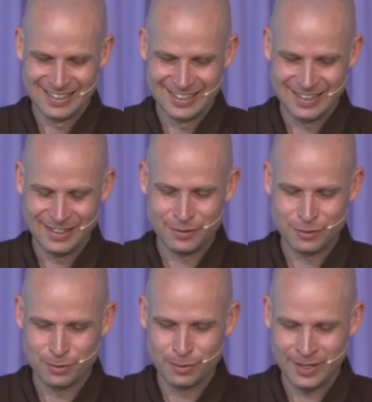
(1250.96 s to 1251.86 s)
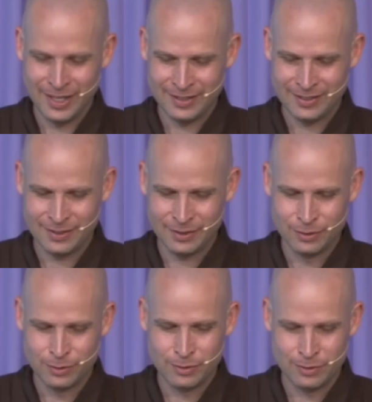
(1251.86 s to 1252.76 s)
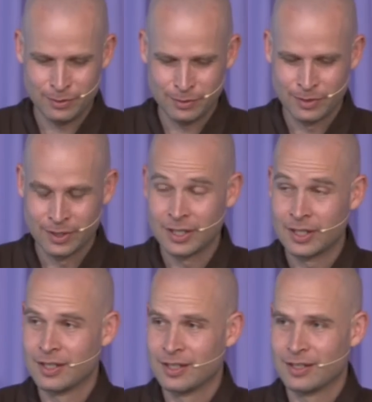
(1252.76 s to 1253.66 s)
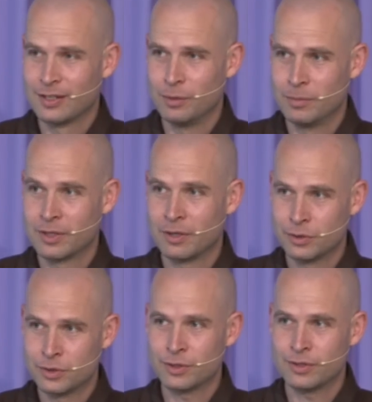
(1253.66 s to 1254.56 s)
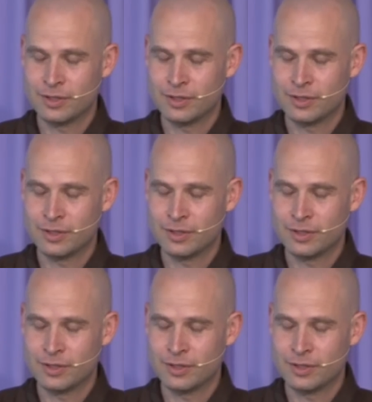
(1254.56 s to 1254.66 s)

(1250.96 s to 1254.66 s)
It is true that due to human culture,